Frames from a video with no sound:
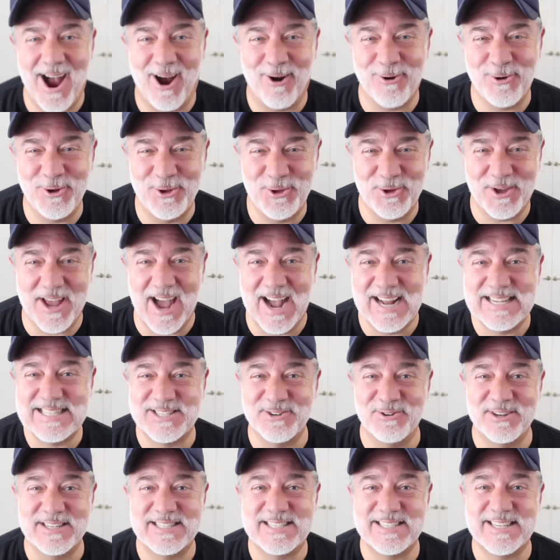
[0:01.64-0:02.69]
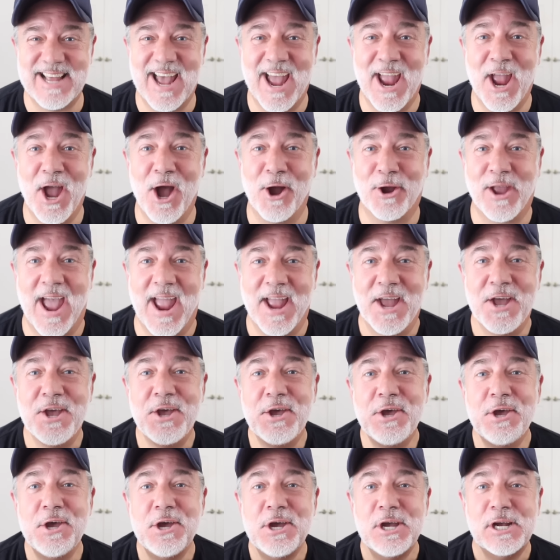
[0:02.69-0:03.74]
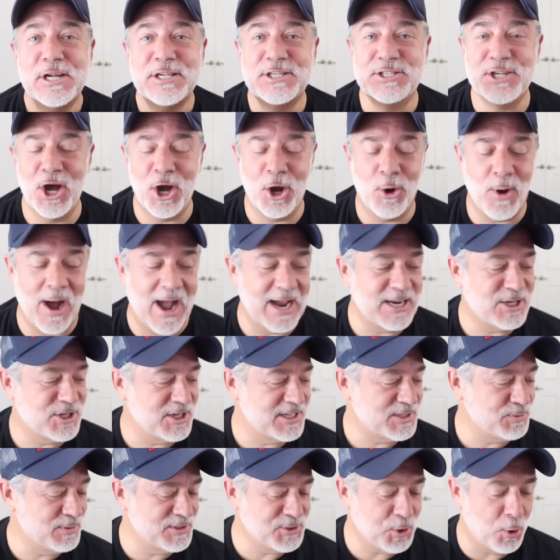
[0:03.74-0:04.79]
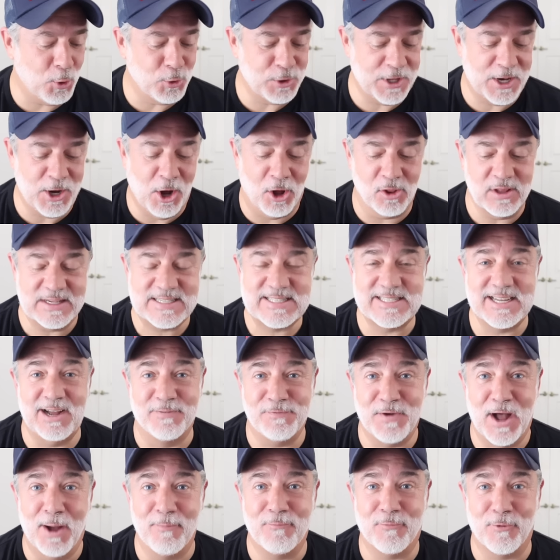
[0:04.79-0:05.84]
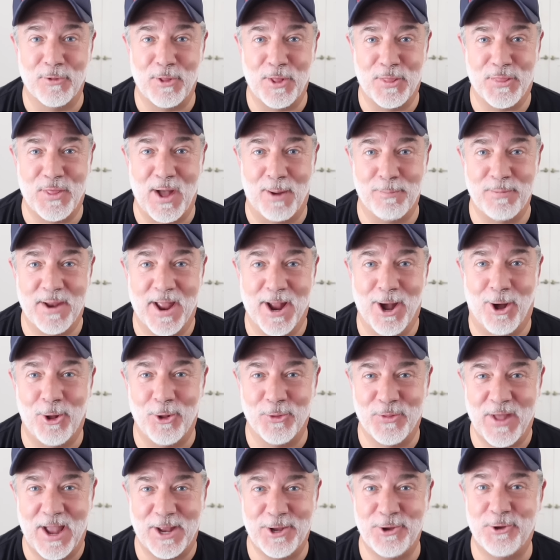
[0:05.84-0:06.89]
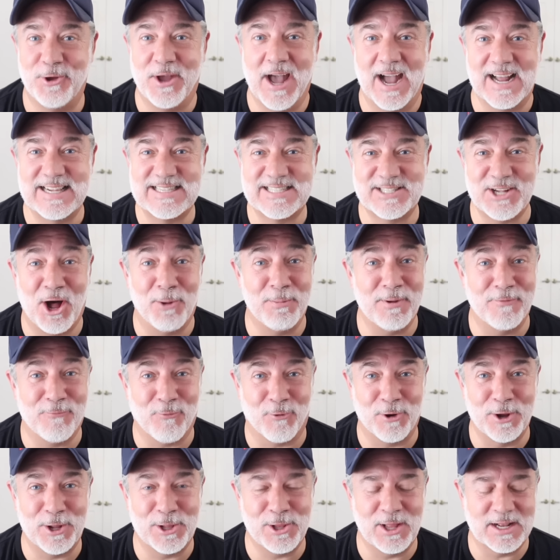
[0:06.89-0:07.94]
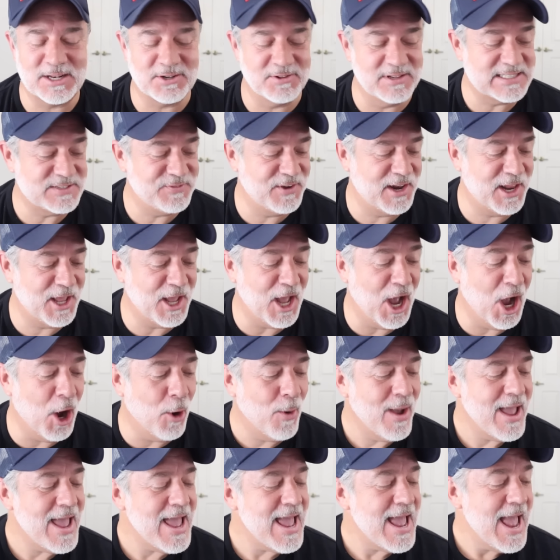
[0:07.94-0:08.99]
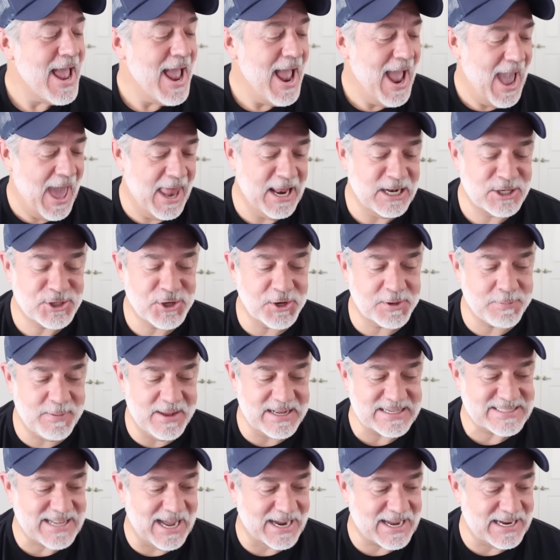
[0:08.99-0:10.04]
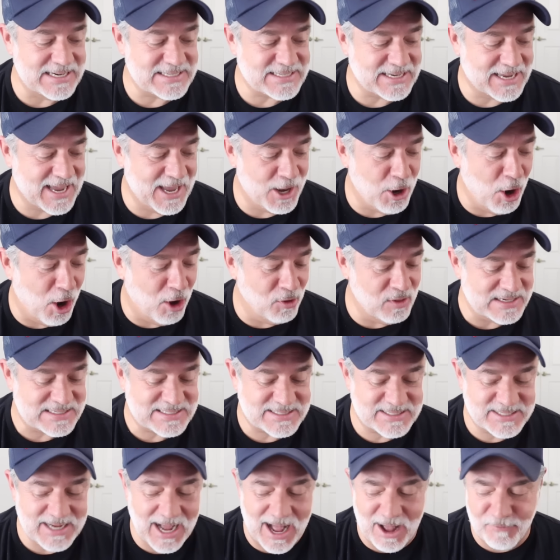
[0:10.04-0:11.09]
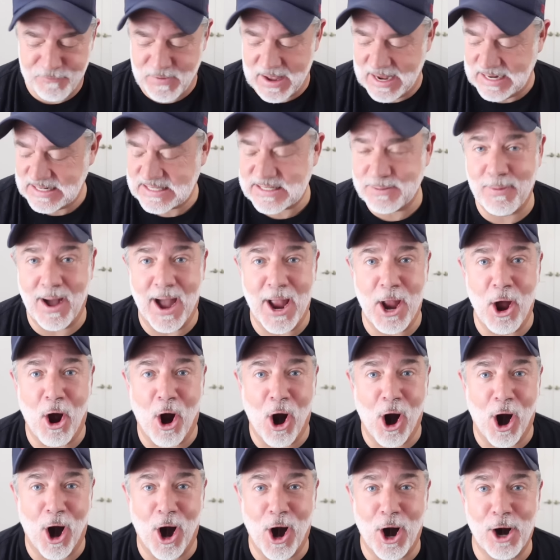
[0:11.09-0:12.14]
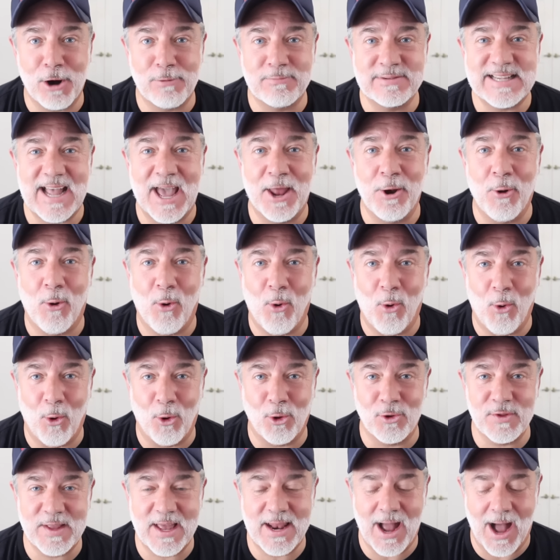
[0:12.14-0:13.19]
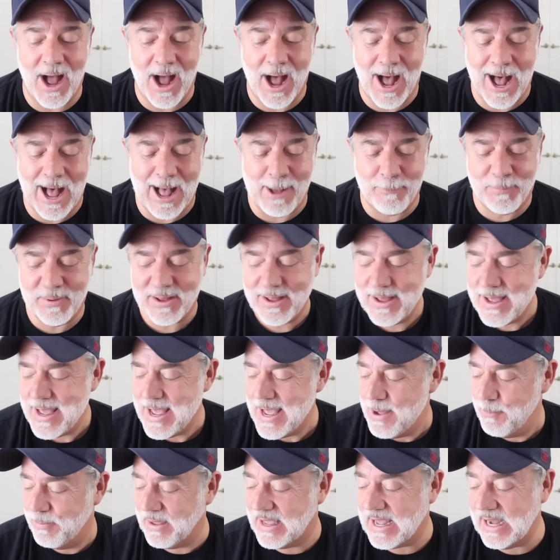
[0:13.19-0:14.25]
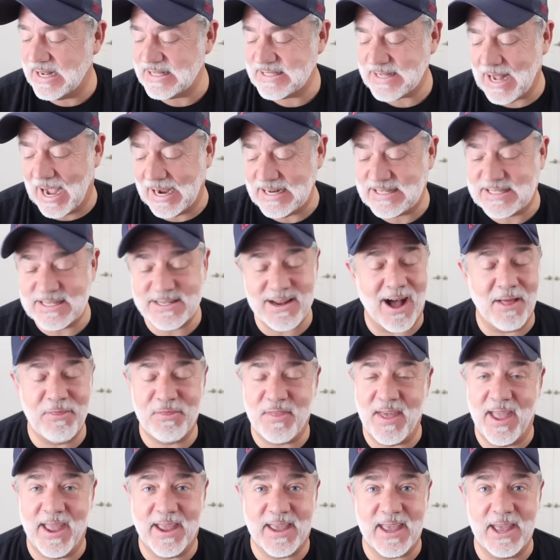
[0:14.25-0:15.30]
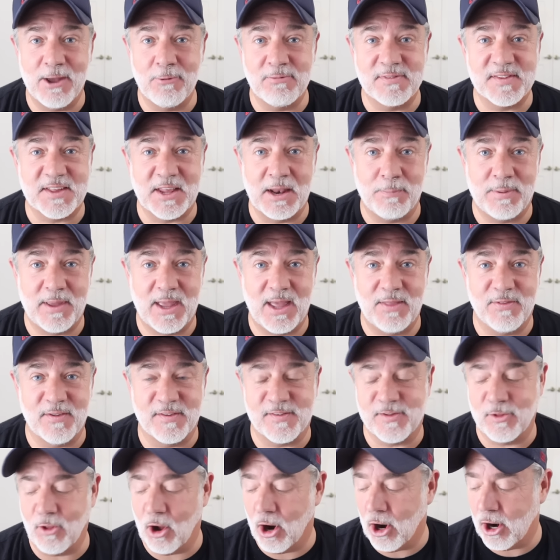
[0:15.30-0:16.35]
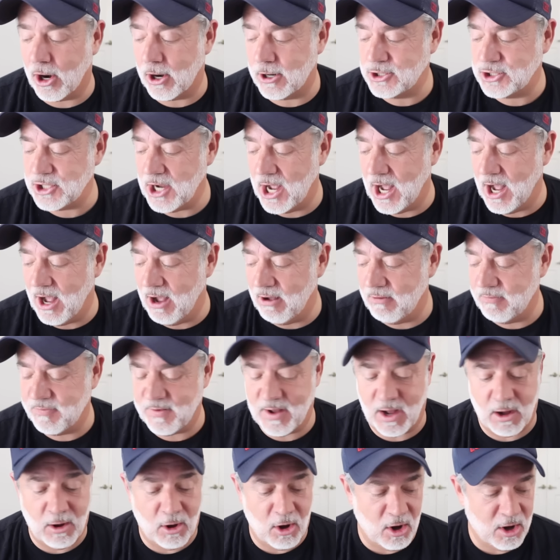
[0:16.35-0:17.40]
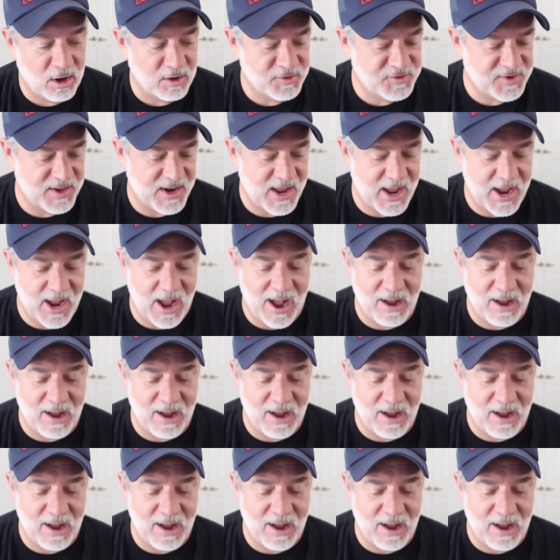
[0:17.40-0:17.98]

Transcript: How are you guys doing today? Okay, so I just was holding all this stuff up for the thumbnail that you guys saw before you clicked on this video. And it took me a second to get all this stuff into my arms and hold it up because I did not think it was gonna be this large of a haul today.